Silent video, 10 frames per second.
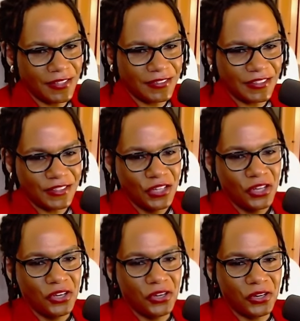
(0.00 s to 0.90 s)
it
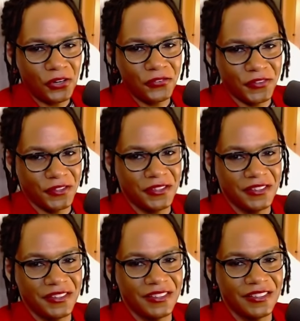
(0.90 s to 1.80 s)
over
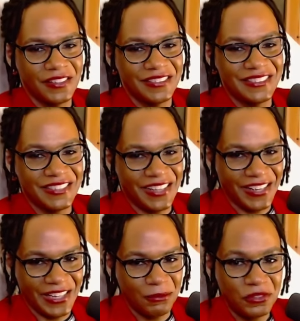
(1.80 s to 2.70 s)

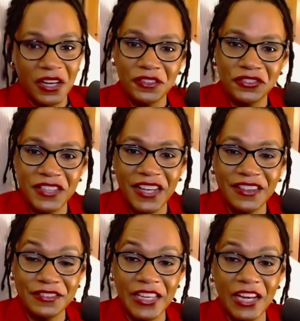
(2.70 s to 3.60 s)
time to understand the
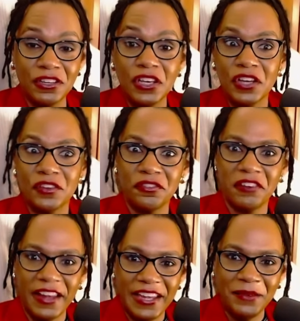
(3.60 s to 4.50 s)
scary
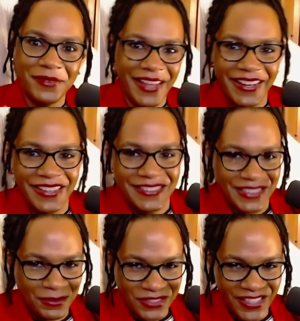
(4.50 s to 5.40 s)
frame data
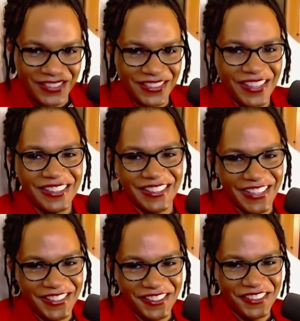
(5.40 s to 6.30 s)
subject.
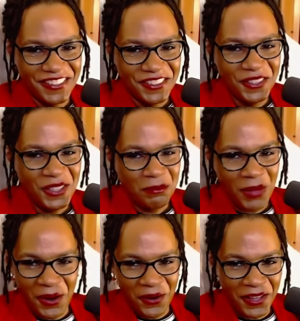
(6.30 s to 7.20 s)
Later, you can
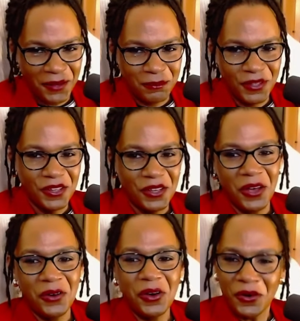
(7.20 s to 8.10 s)
pair it up.
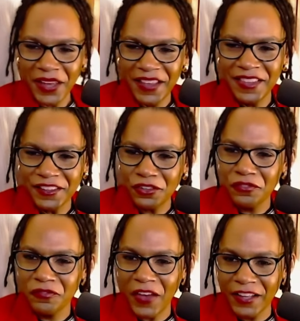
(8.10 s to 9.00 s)
Oh, okay, these are
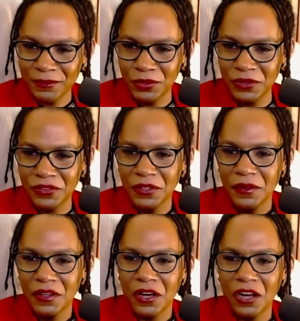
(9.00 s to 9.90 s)
fast moves.
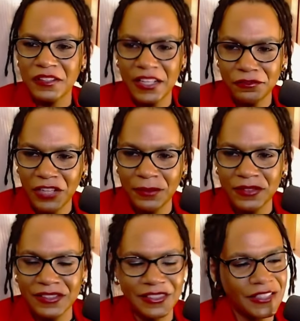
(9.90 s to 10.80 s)
Our 10 frames,
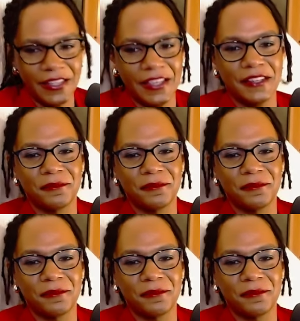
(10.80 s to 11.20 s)
it's clicking.